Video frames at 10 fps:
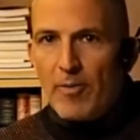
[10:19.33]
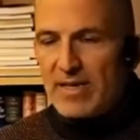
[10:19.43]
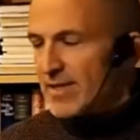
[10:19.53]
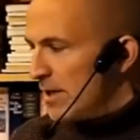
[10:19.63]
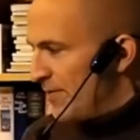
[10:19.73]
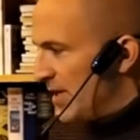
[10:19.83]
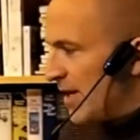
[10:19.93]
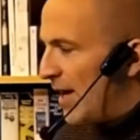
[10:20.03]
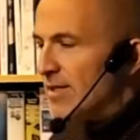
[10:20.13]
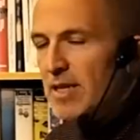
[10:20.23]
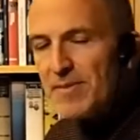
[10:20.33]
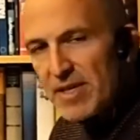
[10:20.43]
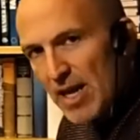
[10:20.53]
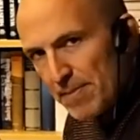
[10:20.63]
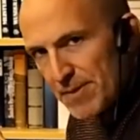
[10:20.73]
myself in case something
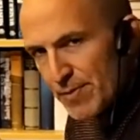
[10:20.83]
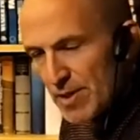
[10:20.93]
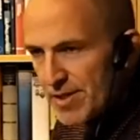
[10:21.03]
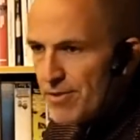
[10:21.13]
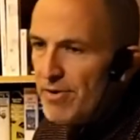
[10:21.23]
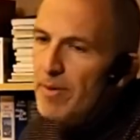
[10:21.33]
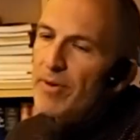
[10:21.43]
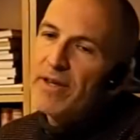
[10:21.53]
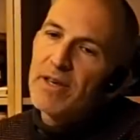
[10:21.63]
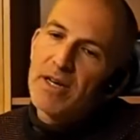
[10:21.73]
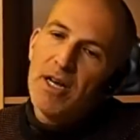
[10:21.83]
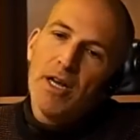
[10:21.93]
happens with the rebreather,